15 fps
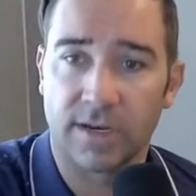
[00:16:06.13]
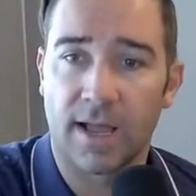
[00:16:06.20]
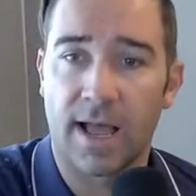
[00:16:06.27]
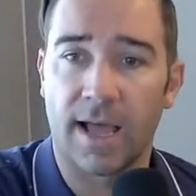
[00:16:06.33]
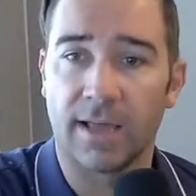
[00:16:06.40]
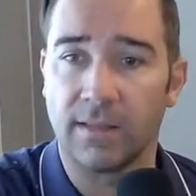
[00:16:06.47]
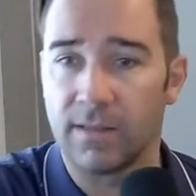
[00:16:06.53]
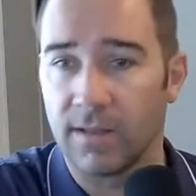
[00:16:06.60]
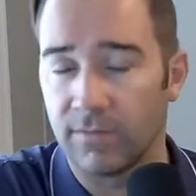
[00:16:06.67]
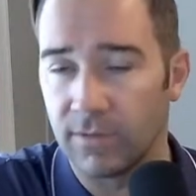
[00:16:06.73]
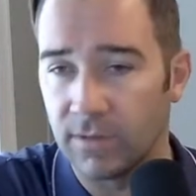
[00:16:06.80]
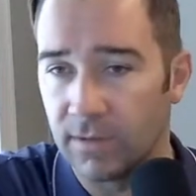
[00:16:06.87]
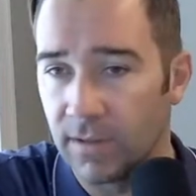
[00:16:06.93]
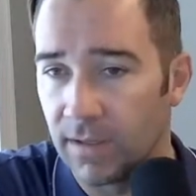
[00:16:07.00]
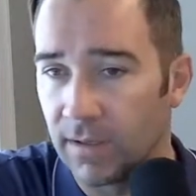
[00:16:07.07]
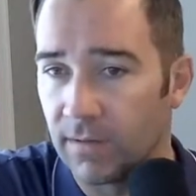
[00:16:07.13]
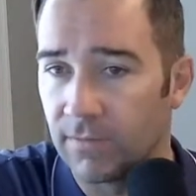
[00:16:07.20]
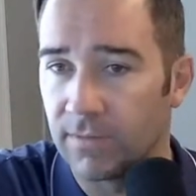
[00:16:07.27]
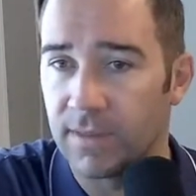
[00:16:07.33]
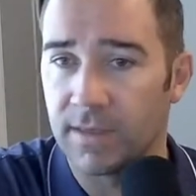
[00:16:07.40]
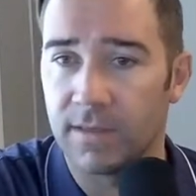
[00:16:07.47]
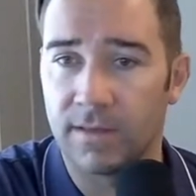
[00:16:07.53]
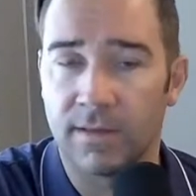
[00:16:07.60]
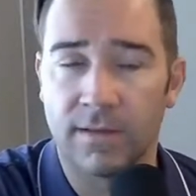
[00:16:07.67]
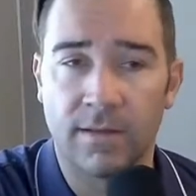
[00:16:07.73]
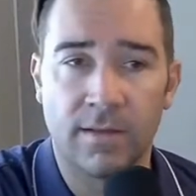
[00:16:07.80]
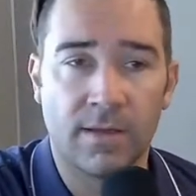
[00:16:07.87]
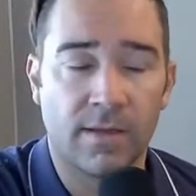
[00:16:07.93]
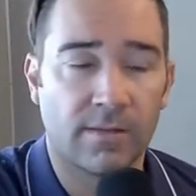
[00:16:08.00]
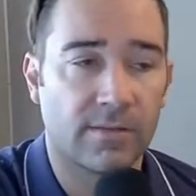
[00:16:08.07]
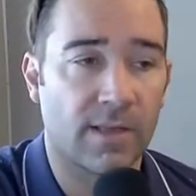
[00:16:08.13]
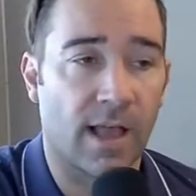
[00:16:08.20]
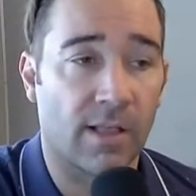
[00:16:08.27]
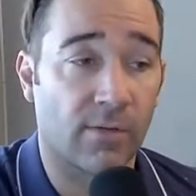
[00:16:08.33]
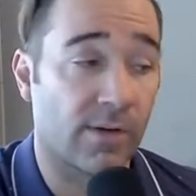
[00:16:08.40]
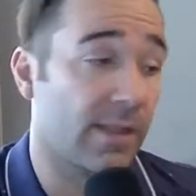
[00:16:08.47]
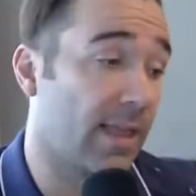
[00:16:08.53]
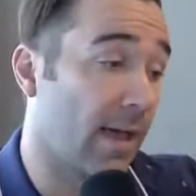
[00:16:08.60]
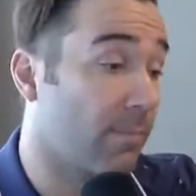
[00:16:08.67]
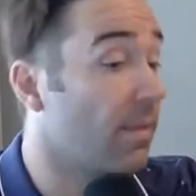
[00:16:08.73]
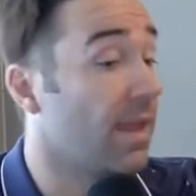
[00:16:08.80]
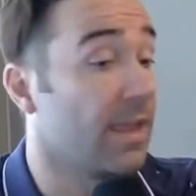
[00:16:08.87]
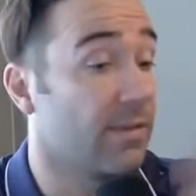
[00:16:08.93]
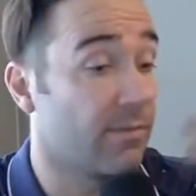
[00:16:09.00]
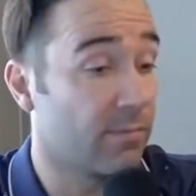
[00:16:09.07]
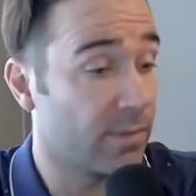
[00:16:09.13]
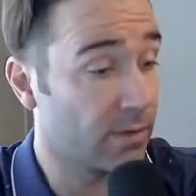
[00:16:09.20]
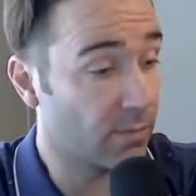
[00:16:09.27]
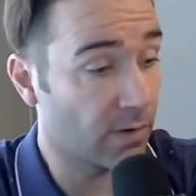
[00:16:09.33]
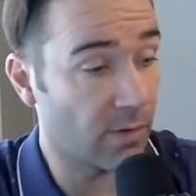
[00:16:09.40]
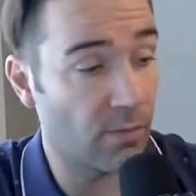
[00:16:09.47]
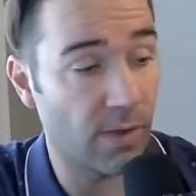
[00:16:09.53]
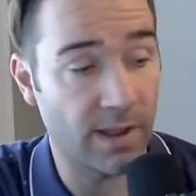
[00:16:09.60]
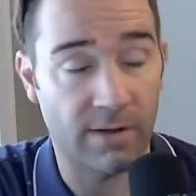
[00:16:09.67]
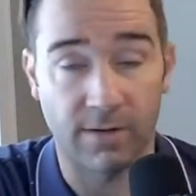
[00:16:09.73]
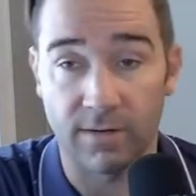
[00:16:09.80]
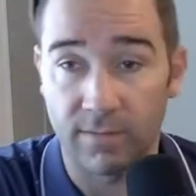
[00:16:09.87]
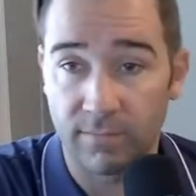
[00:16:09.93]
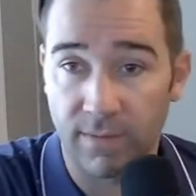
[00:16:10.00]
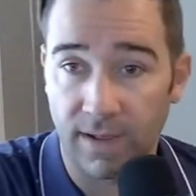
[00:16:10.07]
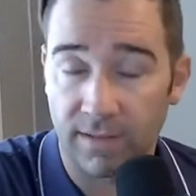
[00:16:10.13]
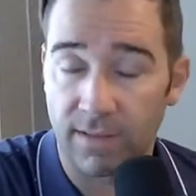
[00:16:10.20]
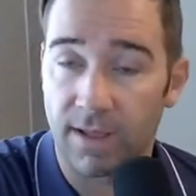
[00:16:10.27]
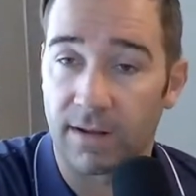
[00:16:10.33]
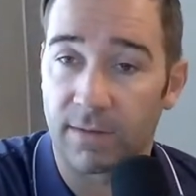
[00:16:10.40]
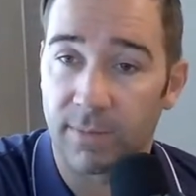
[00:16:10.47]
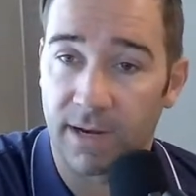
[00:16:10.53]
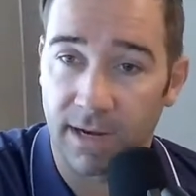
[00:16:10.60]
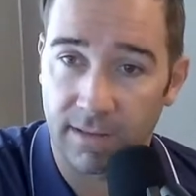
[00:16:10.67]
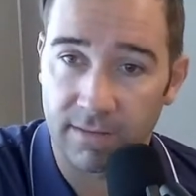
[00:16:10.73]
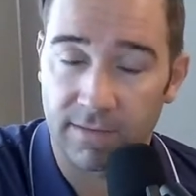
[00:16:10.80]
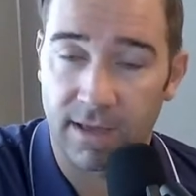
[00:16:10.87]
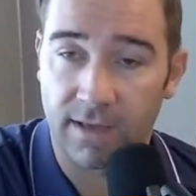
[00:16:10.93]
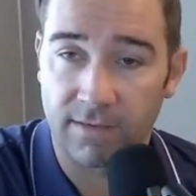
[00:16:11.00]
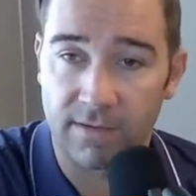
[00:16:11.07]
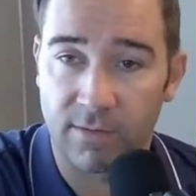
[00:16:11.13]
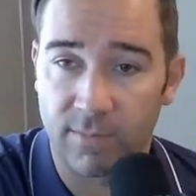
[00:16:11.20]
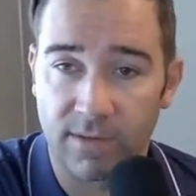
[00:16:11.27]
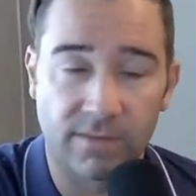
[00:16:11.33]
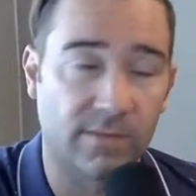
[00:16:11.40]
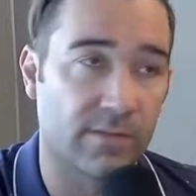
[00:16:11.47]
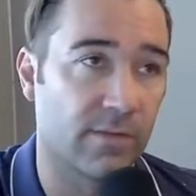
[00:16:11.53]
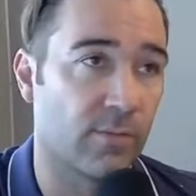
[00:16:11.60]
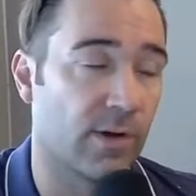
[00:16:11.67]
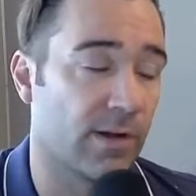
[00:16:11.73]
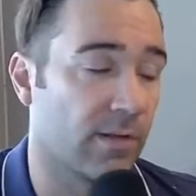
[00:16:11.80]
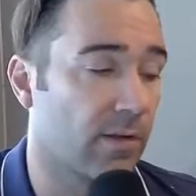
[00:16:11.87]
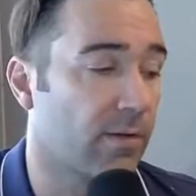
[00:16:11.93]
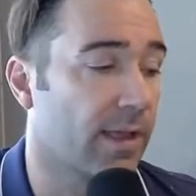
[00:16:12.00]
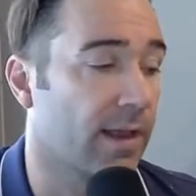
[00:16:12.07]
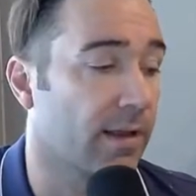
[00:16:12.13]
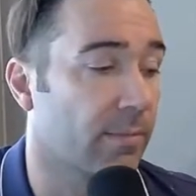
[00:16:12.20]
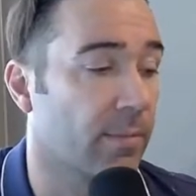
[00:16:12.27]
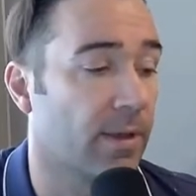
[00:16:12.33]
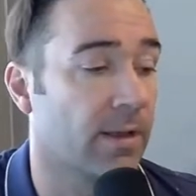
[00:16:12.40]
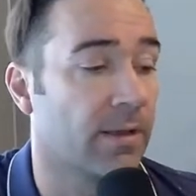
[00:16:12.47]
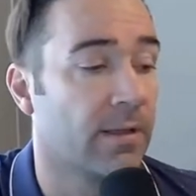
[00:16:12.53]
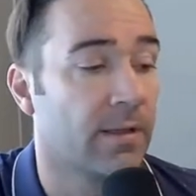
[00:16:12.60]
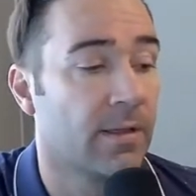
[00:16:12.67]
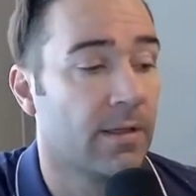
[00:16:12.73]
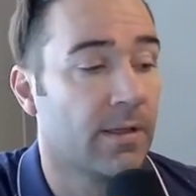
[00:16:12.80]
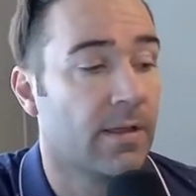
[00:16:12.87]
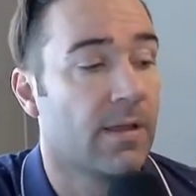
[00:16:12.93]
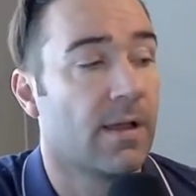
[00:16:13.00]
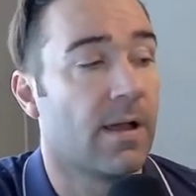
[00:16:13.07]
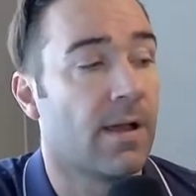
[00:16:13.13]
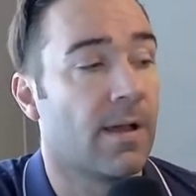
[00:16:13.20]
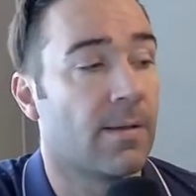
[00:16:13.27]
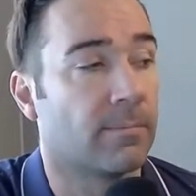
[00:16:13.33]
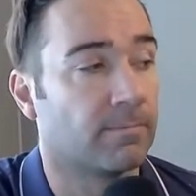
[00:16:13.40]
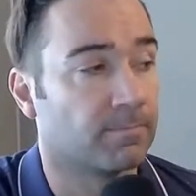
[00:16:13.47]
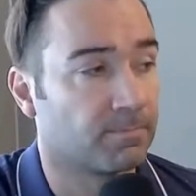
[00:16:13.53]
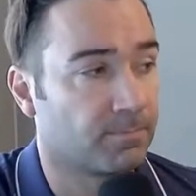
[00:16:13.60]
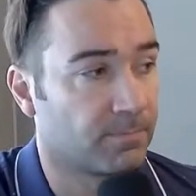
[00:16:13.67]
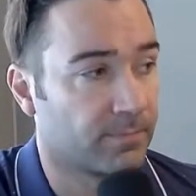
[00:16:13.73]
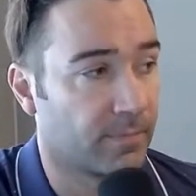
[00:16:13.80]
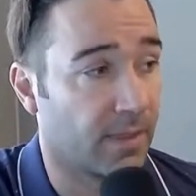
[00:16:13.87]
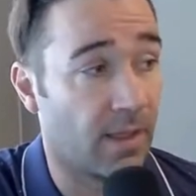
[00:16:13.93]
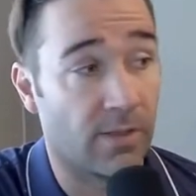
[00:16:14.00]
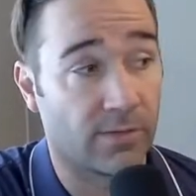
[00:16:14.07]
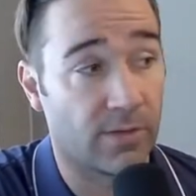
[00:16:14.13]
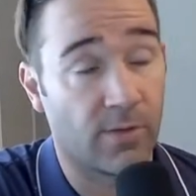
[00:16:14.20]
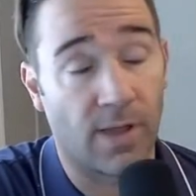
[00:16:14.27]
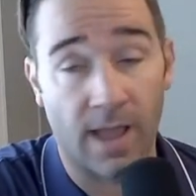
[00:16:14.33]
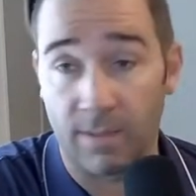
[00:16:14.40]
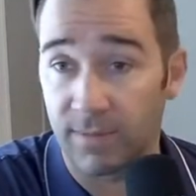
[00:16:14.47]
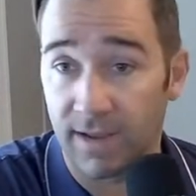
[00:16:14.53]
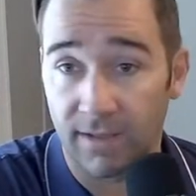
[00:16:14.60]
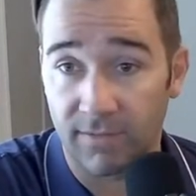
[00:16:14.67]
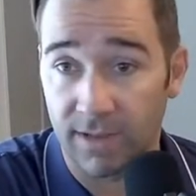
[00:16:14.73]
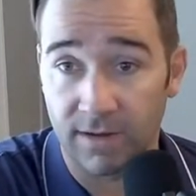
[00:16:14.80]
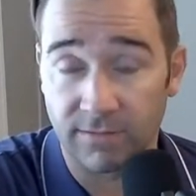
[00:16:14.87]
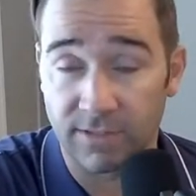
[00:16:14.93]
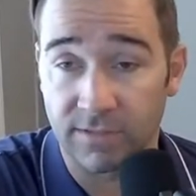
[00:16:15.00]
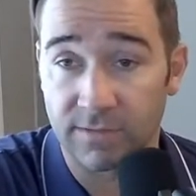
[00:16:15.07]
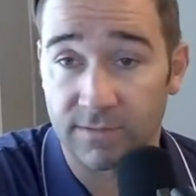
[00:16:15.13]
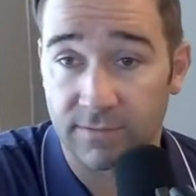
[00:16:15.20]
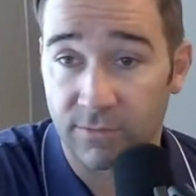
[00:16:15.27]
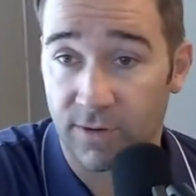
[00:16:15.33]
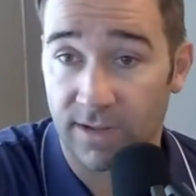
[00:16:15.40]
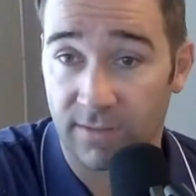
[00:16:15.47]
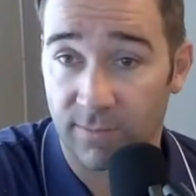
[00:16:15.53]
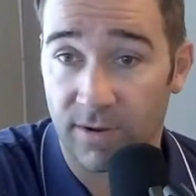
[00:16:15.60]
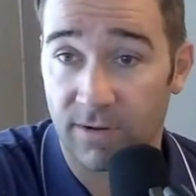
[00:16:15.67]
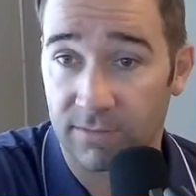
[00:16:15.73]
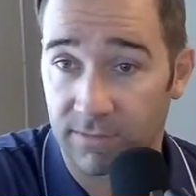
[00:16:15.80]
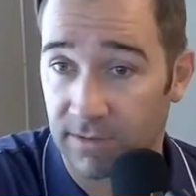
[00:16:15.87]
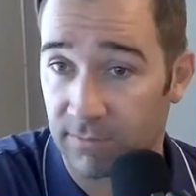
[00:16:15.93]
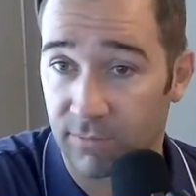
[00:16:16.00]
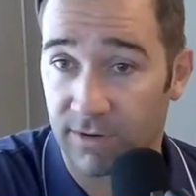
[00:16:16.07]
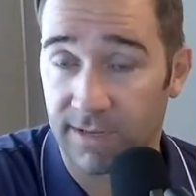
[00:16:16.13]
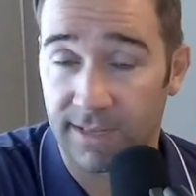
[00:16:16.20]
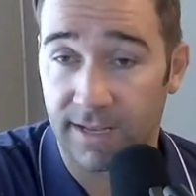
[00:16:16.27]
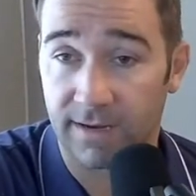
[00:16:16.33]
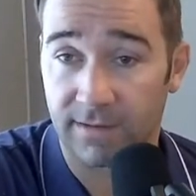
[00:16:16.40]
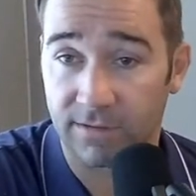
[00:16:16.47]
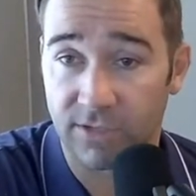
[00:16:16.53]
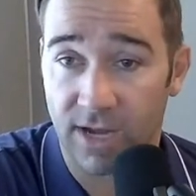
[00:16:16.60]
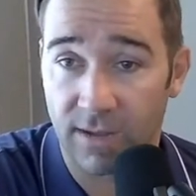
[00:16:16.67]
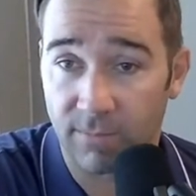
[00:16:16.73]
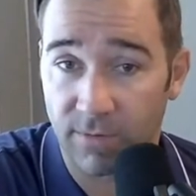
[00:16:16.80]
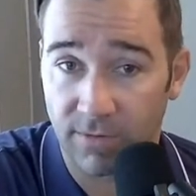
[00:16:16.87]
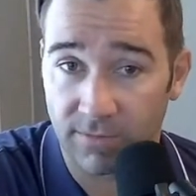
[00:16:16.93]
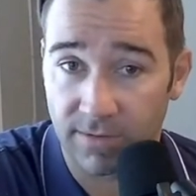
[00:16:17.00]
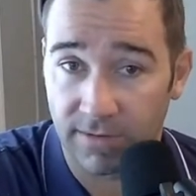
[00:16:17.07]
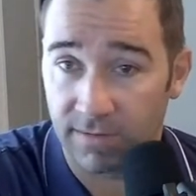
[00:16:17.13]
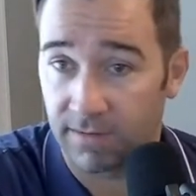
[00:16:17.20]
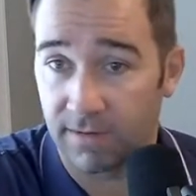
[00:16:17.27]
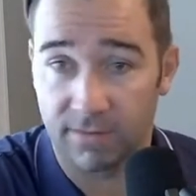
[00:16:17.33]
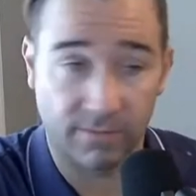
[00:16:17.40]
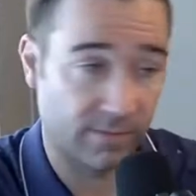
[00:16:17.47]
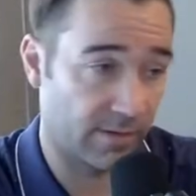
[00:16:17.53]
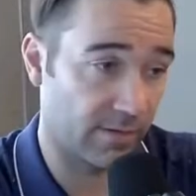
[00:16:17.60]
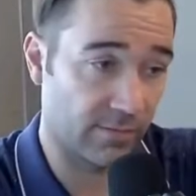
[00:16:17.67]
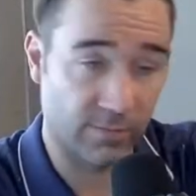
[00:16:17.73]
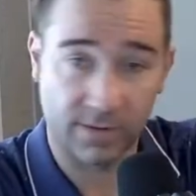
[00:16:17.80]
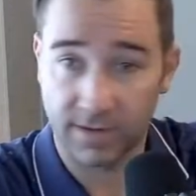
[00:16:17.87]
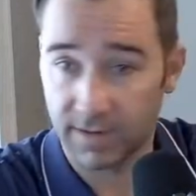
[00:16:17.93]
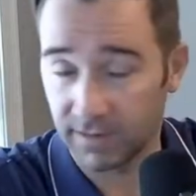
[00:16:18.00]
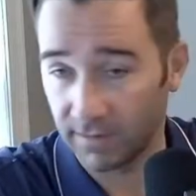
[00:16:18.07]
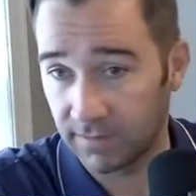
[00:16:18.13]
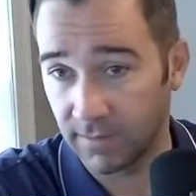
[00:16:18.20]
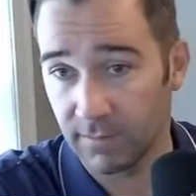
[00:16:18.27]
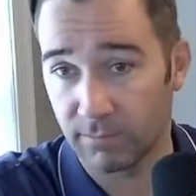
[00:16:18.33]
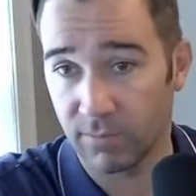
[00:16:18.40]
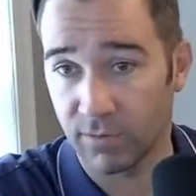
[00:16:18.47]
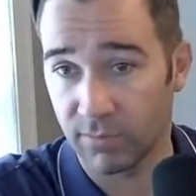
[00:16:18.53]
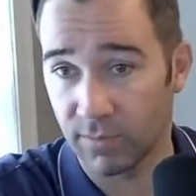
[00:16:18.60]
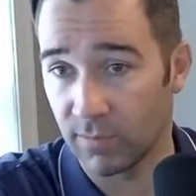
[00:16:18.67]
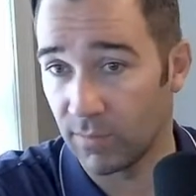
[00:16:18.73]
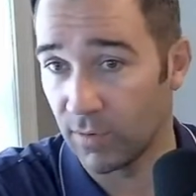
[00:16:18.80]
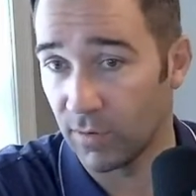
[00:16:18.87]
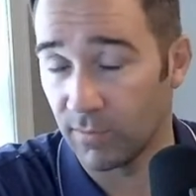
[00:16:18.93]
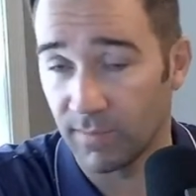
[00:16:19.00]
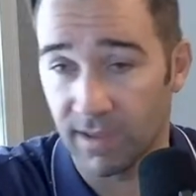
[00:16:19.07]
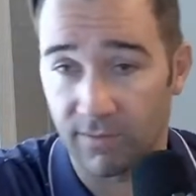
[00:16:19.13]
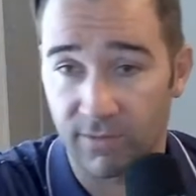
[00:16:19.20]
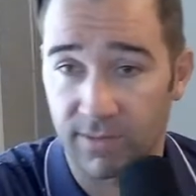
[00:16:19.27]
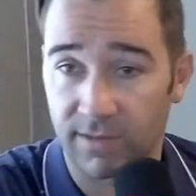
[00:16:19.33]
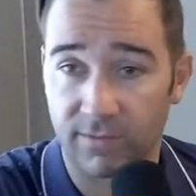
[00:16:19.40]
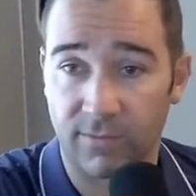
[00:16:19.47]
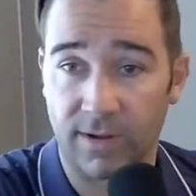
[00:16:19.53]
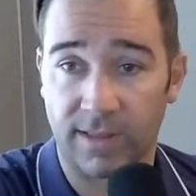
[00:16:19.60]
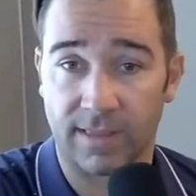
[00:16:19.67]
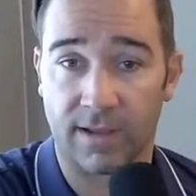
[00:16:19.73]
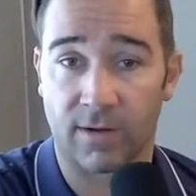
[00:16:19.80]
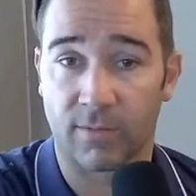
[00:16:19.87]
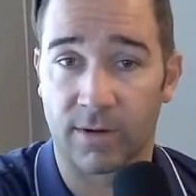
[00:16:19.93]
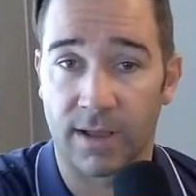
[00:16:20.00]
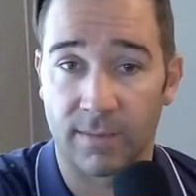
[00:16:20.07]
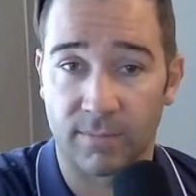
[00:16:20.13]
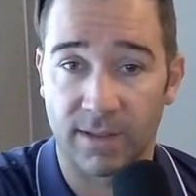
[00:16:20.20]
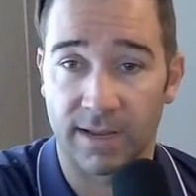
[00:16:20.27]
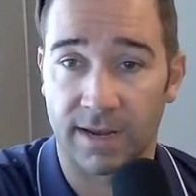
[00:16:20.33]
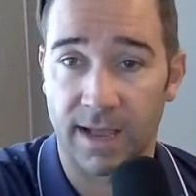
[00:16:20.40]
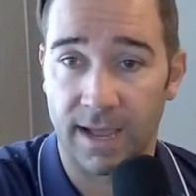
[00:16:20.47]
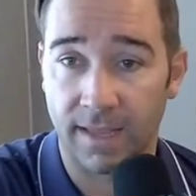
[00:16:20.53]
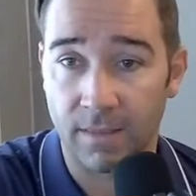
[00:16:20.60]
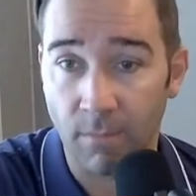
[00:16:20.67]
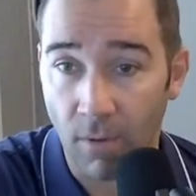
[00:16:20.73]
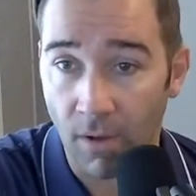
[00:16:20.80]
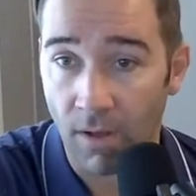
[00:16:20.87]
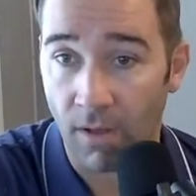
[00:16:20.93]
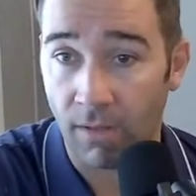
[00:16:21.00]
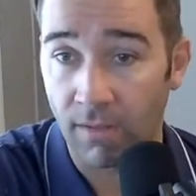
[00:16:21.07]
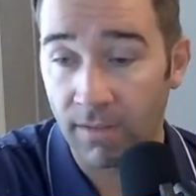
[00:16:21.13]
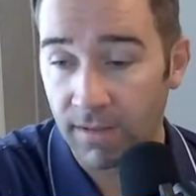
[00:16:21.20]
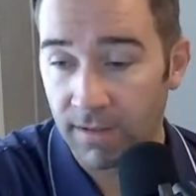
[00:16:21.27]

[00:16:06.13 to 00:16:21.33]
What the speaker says: high level, of the salary that may even be required by law, depending on the size of your business and where you're located. But also, I'm an advocate of just transparency and putting that in the job posting. Here's what it is. Boom, boom, boom. Everything's right there. We're not playing hide the ball,